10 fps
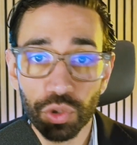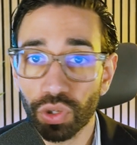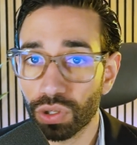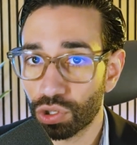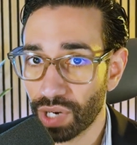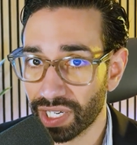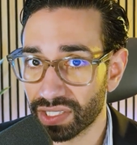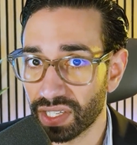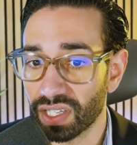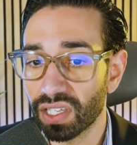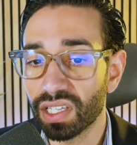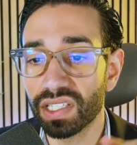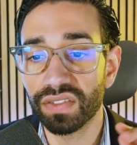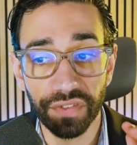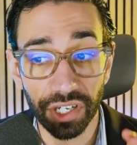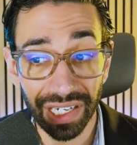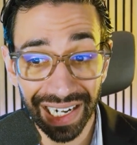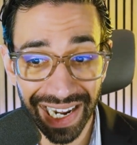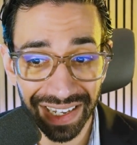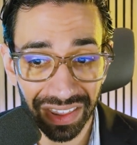to contracting is very
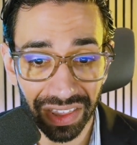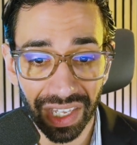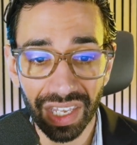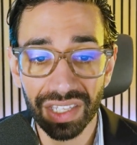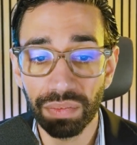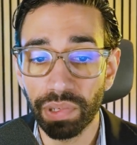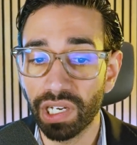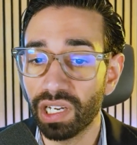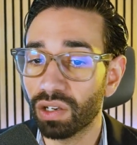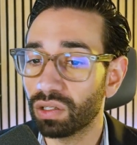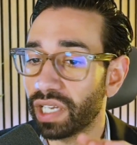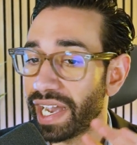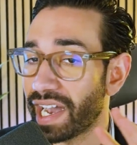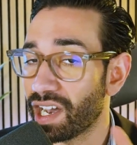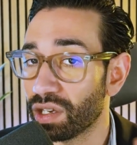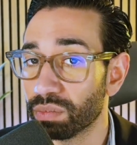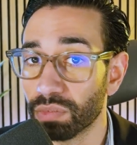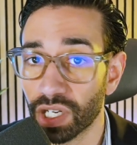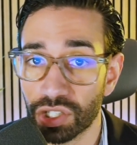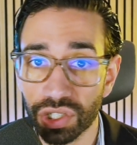lengthy, depending on how
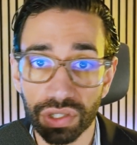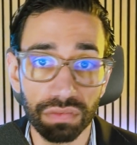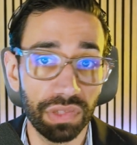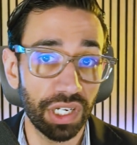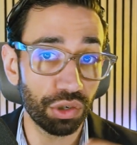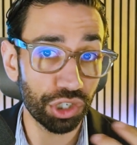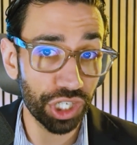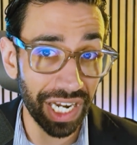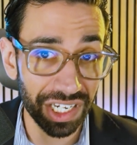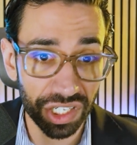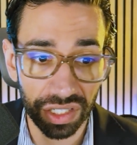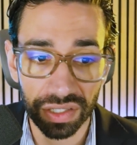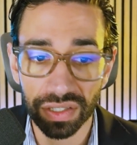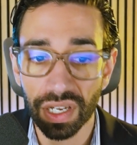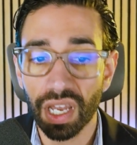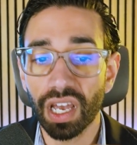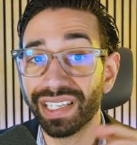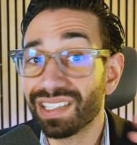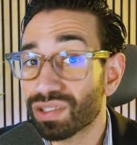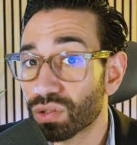much negotiations
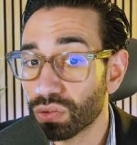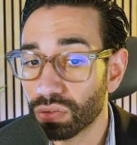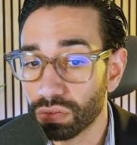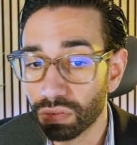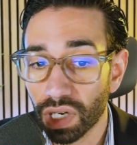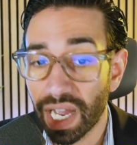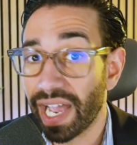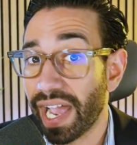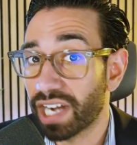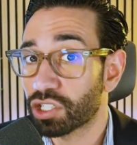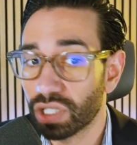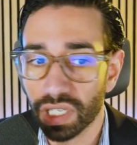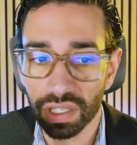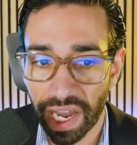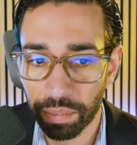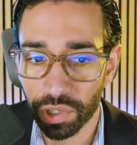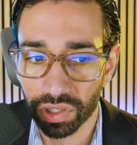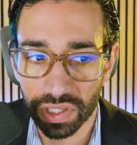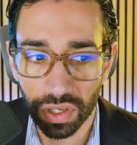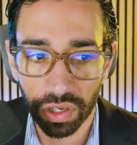needs to actually happen
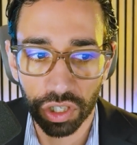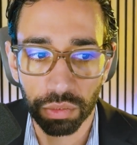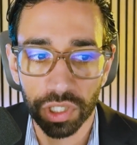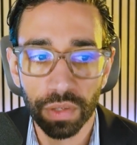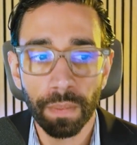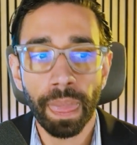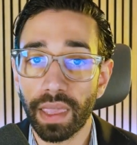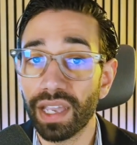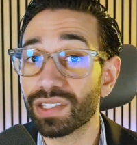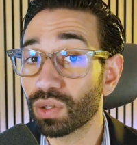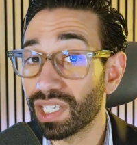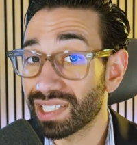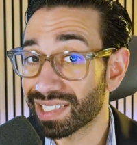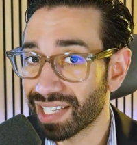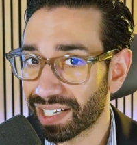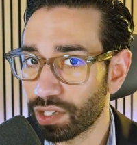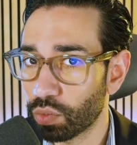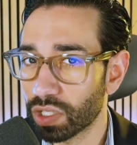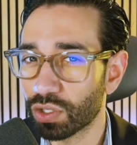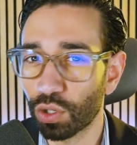on this document. And so that's exactly
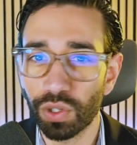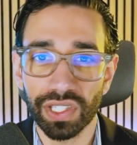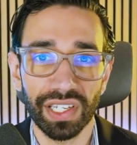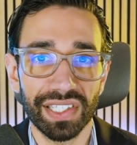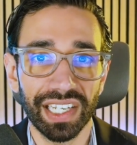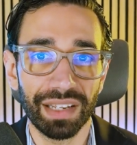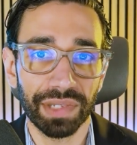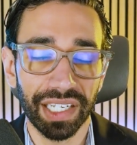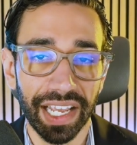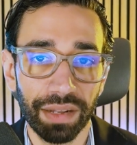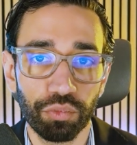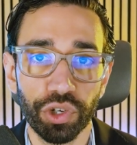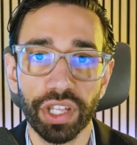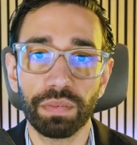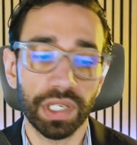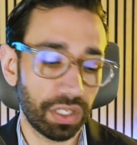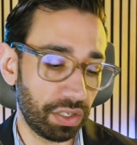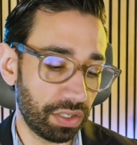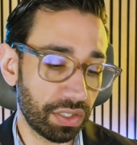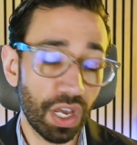what DocuSign CLM can help with,
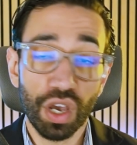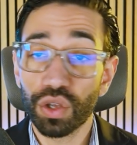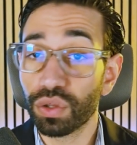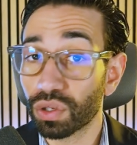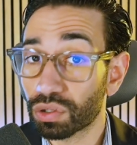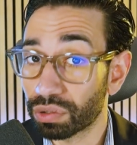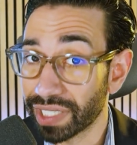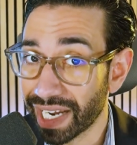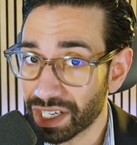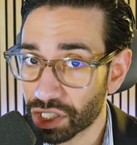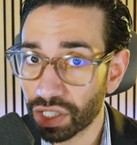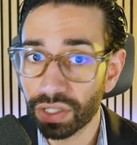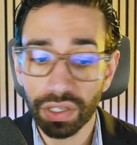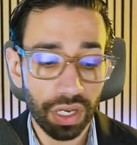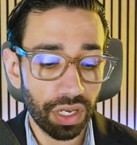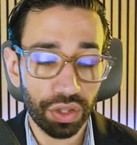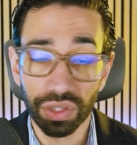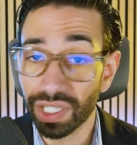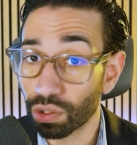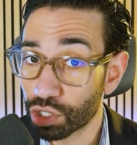because the creation, the
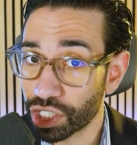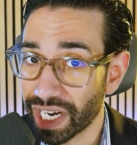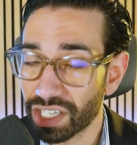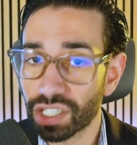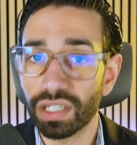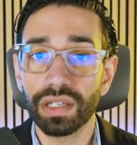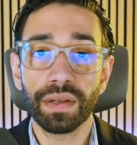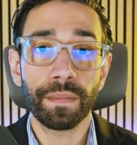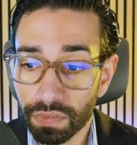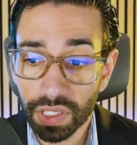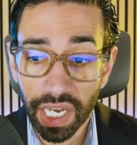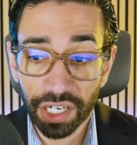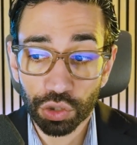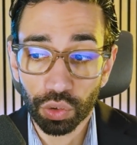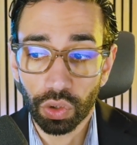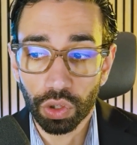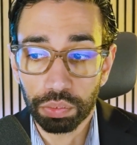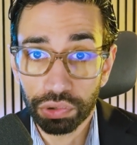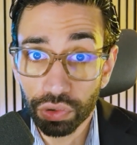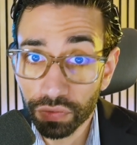negotiation, the actual
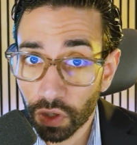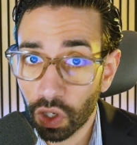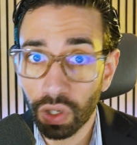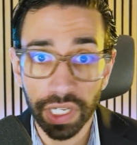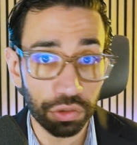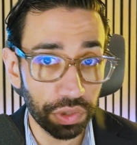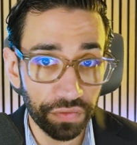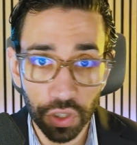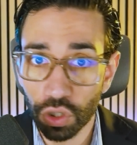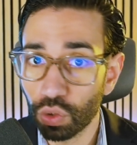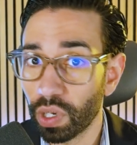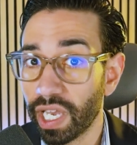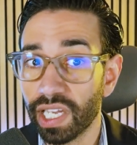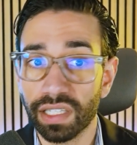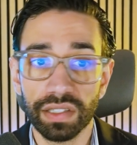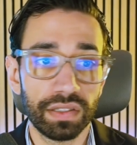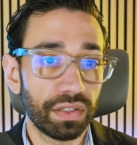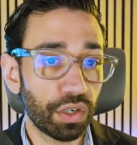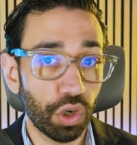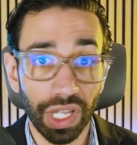approval and review and
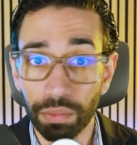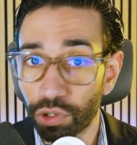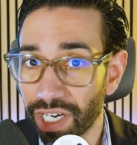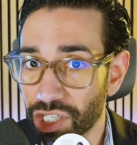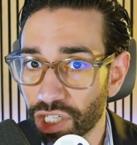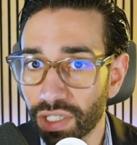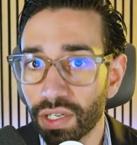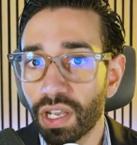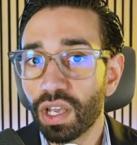collaboration